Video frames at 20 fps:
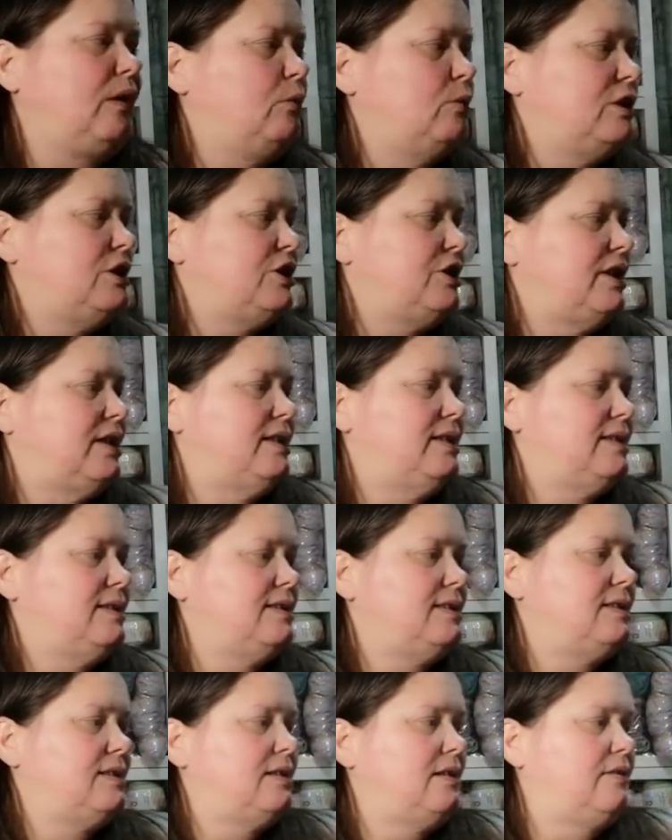which
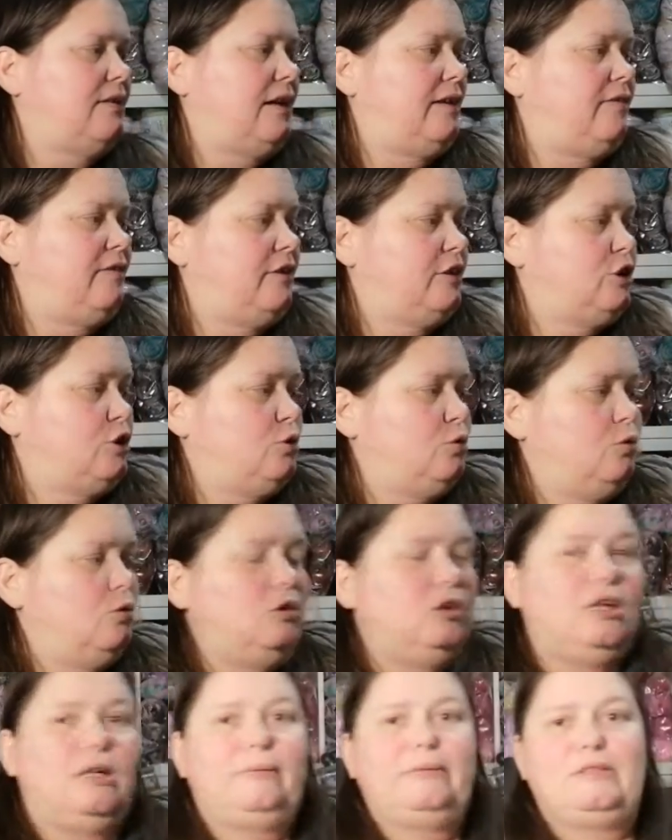is the
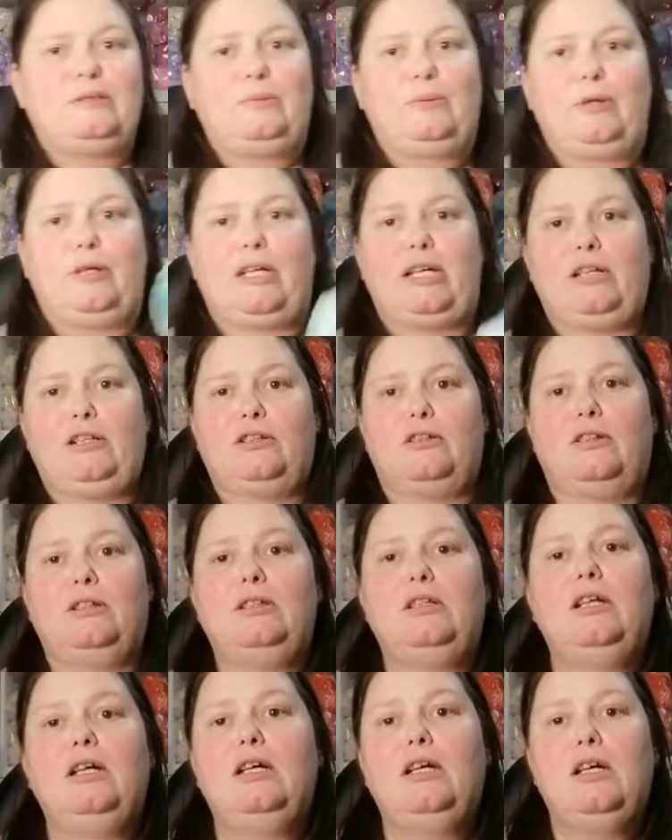shawl I was working
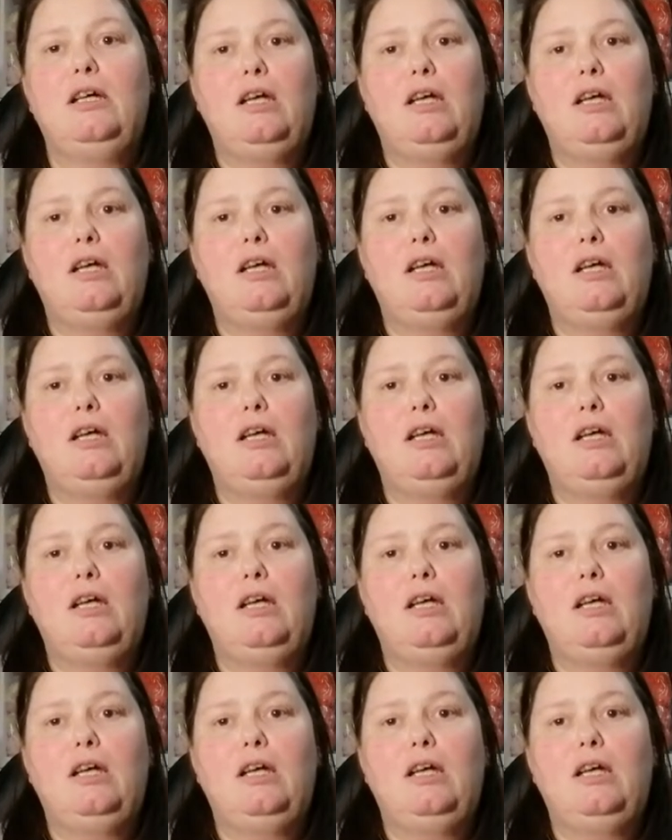on.